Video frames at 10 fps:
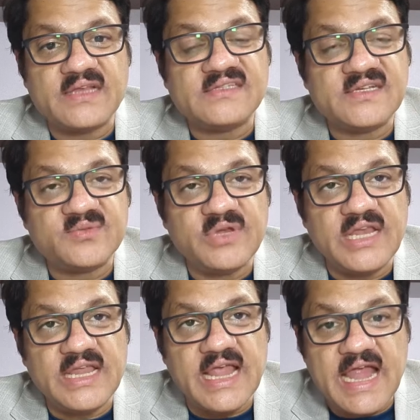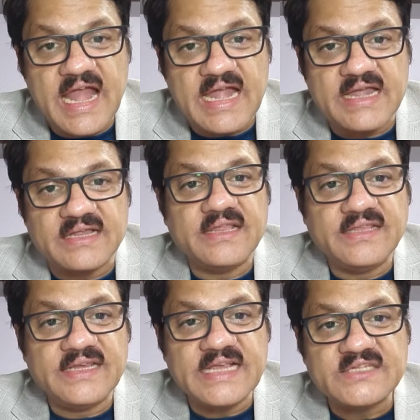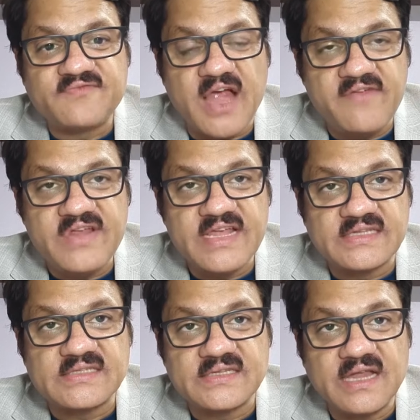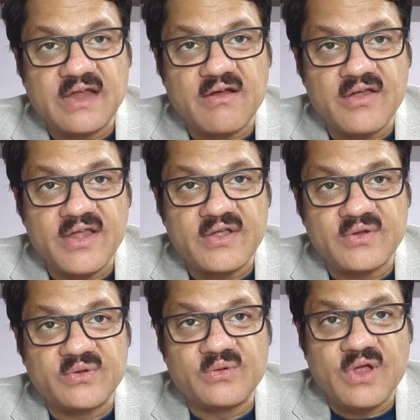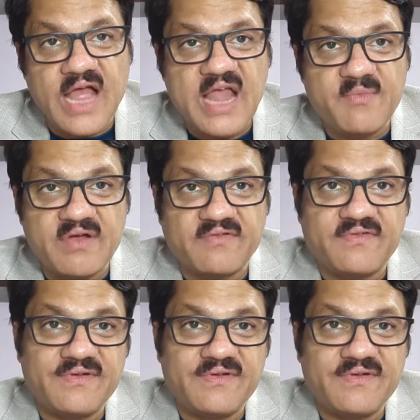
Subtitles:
considerably ahead in the next 5 years, according to IMF.